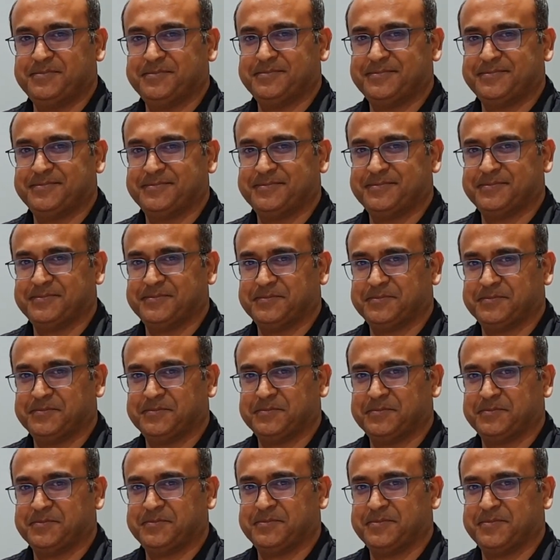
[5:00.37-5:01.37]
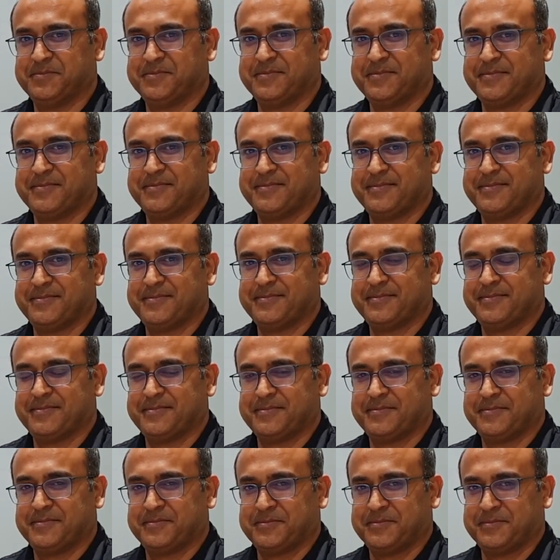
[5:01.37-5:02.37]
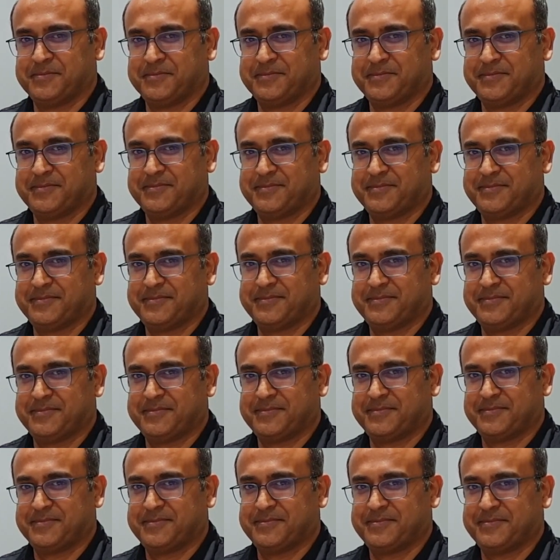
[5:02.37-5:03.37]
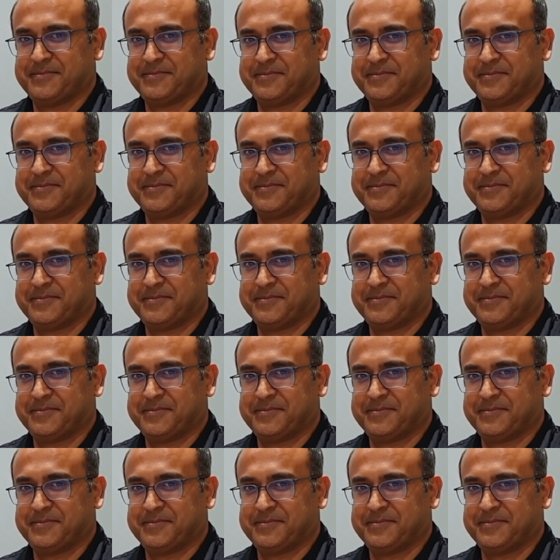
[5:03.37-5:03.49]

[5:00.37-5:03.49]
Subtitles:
(silent)